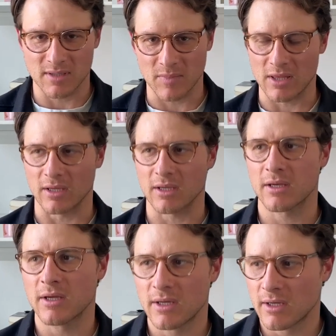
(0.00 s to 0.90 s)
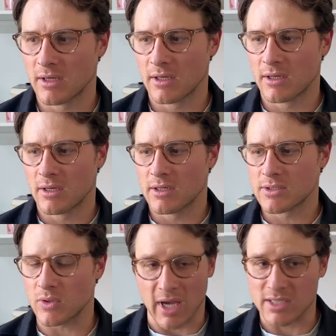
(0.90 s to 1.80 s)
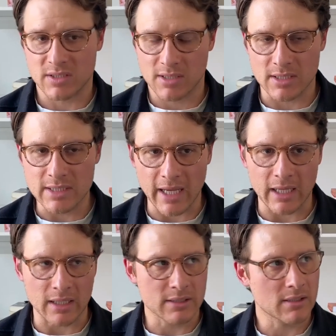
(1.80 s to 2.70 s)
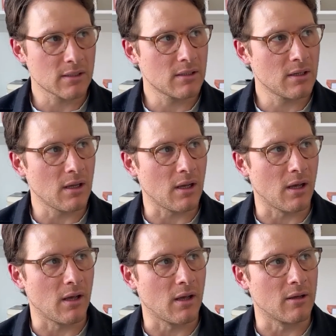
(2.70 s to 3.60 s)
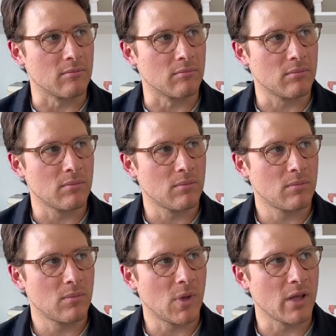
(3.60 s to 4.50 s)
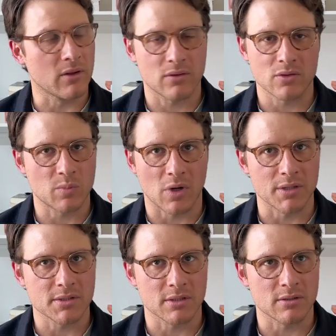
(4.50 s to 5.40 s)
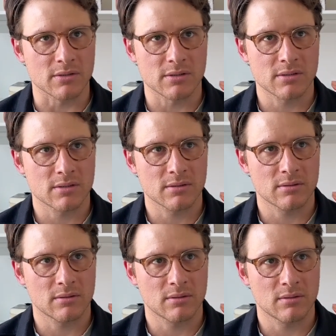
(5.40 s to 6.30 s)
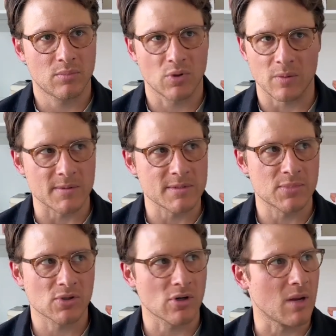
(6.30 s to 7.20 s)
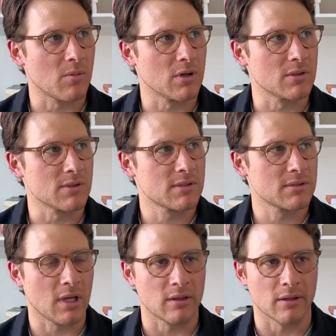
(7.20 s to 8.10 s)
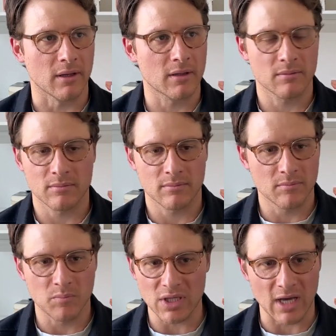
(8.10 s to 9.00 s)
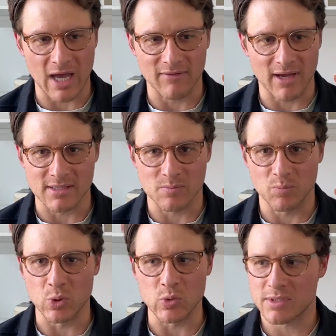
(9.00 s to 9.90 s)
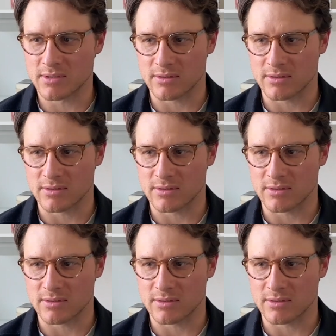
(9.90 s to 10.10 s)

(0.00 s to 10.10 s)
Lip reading: I think. So yes, to date, I think through sponsors, premium subscribers, and like Beehive has boosts,